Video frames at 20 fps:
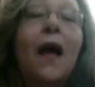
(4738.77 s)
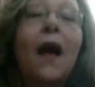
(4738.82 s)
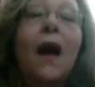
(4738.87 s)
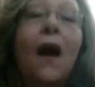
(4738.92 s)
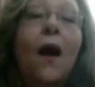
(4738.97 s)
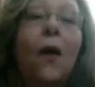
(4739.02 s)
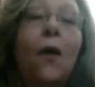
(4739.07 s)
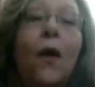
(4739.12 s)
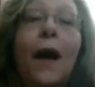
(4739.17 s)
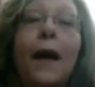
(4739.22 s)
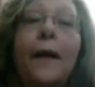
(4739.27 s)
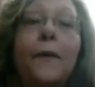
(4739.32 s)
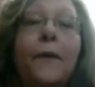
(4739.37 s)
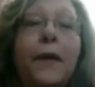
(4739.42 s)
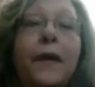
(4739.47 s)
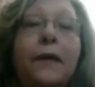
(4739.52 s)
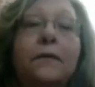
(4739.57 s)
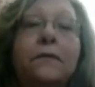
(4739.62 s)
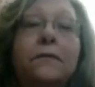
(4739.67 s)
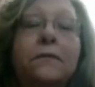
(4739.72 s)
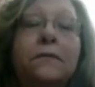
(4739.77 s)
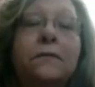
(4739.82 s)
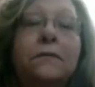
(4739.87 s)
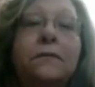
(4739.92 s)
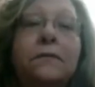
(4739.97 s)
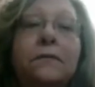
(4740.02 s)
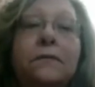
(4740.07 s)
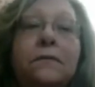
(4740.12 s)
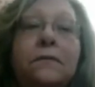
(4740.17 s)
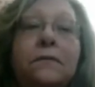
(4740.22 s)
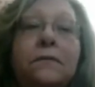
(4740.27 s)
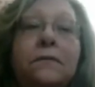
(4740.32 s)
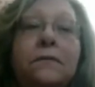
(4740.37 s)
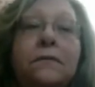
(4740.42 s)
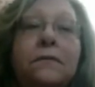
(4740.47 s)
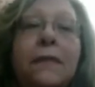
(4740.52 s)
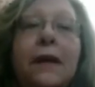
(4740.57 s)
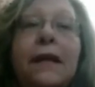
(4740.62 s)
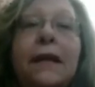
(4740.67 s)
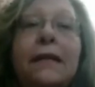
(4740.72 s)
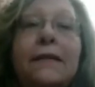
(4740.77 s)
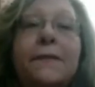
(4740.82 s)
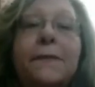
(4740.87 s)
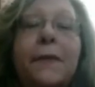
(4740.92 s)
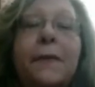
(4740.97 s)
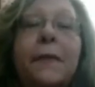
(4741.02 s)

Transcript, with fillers: Oh, I will. My husband